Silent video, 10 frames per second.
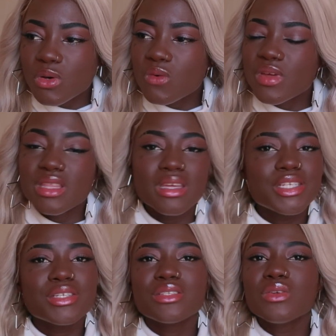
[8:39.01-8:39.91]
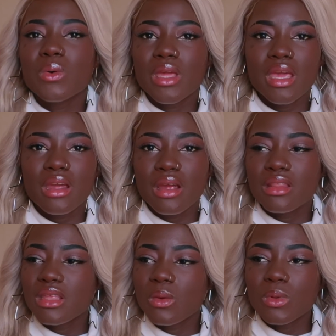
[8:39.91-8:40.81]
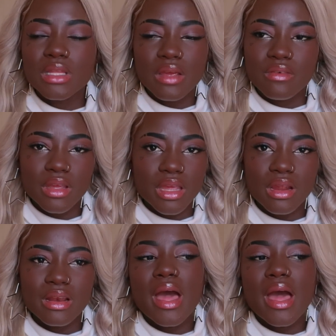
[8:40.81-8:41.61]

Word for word: COVID, they just don't care and they will never care.